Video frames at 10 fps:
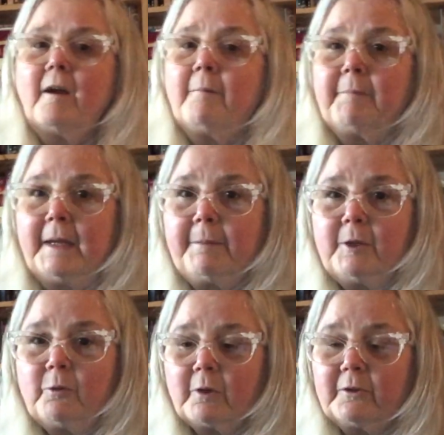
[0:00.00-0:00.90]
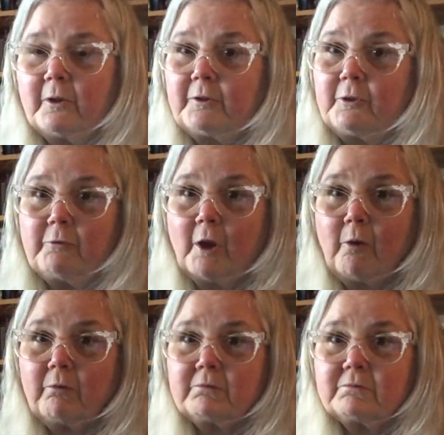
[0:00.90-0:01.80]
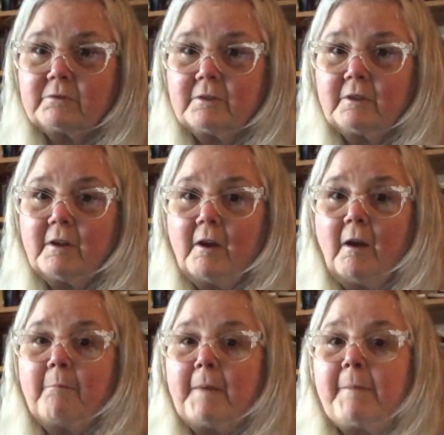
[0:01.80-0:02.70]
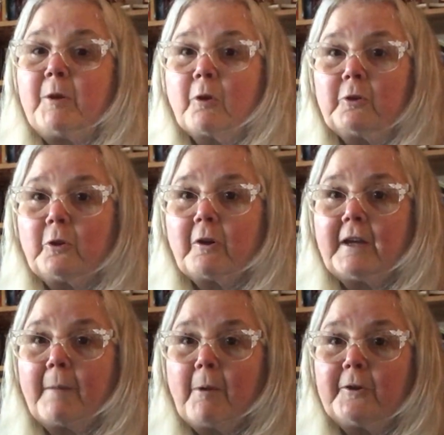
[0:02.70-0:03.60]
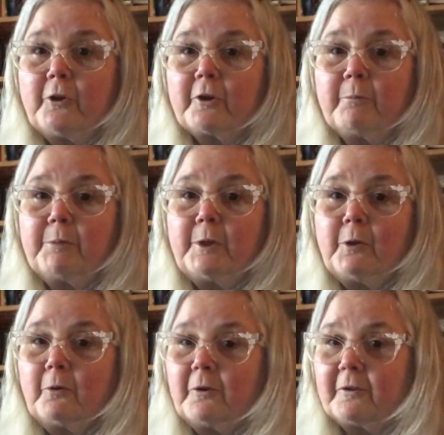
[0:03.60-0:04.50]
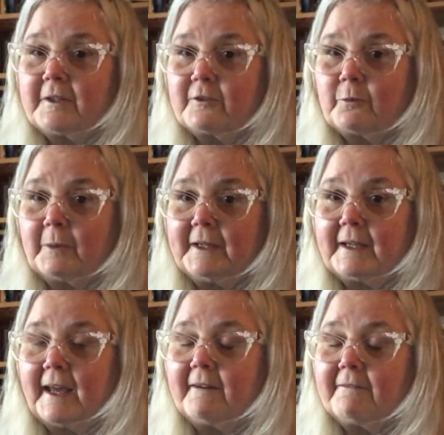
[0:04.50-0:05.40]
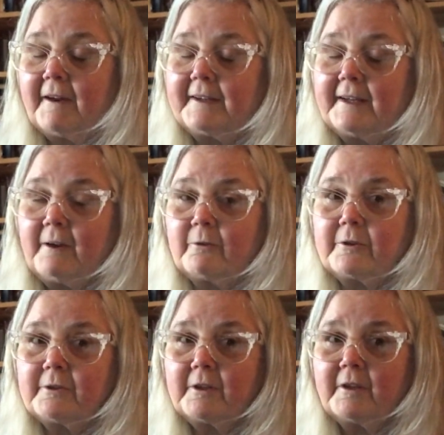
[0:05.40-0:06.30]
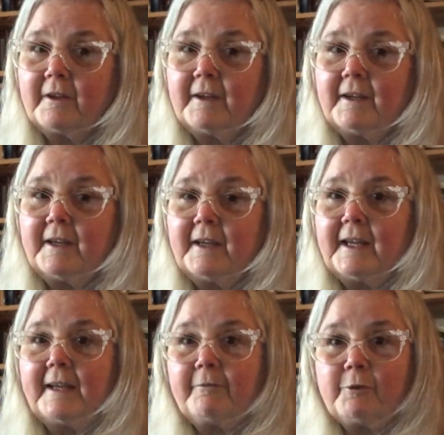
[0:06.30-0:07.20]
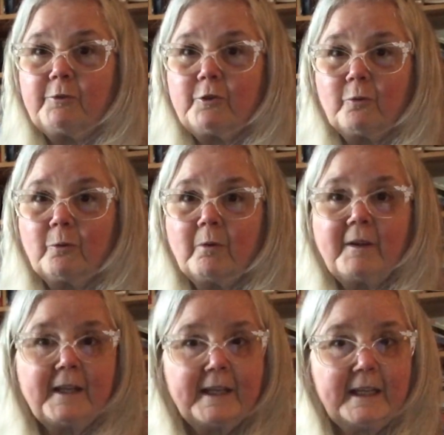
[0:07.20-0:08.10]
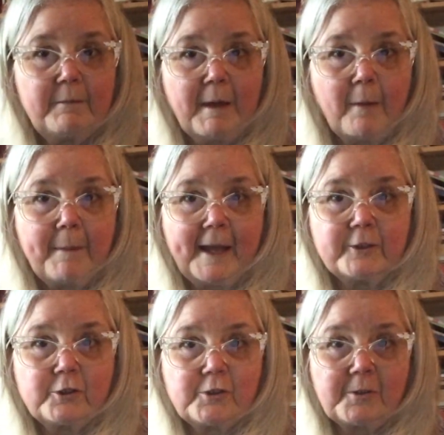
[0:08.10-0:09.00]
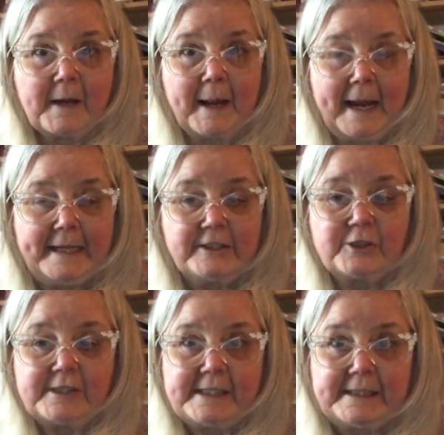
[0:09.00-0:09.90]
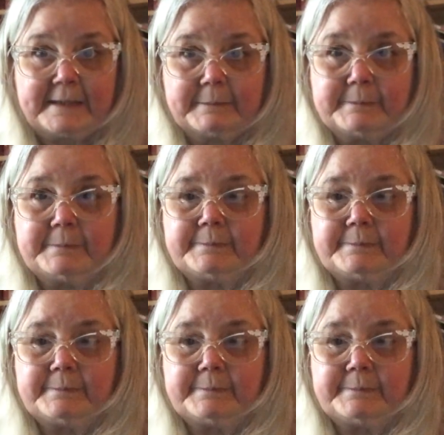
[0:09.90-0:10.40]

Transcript: Maybe you can, do you know? Maybe you can look it up on your computer this week and find out. If you do, email Pastor HT.